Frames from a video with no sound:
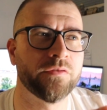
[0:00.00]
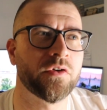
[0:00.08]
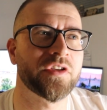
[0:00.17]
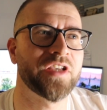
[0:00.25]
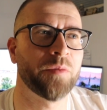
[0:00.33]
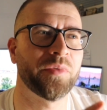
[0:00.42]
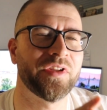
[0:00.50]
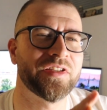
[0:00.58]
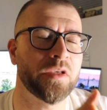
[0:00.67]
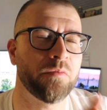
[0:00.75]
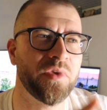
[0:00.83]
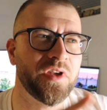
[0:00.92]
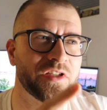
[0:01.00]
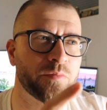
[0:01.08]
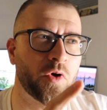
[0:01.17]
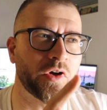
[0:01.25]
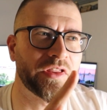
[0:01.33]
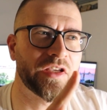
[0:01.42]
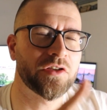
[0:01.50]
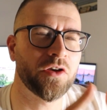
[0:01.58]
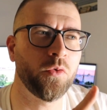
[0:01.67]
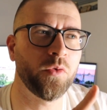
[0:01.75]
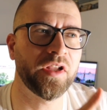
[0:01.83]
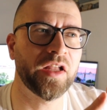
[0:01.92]
For example, in St. Petersburg, there's
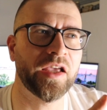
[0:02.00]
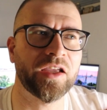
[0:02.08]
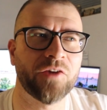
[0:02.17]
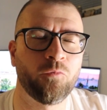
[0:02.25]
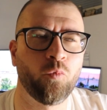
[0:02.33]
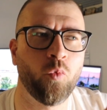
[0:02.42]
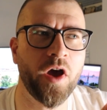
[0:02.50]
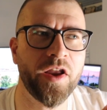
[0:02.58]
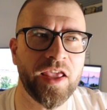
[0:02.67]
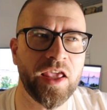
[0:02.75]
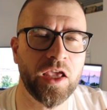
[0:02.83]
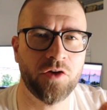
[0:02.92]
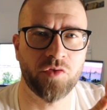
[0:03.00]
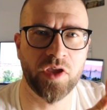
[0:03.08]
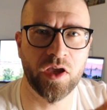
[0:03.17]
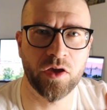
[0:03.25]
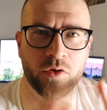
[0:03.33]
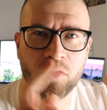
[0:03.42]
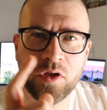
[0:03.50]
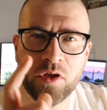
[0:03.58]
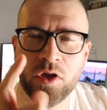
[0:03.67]
only like one area